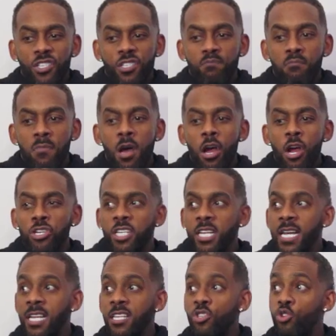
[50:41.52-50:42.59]
just merged
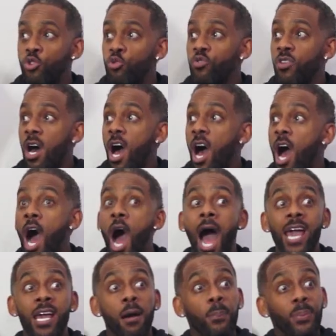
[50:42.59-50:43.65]
into the
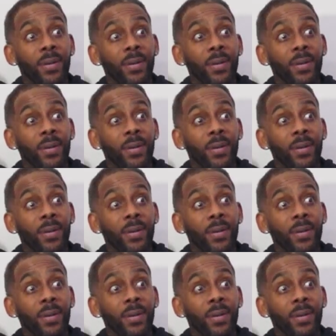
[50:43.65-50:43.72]
higher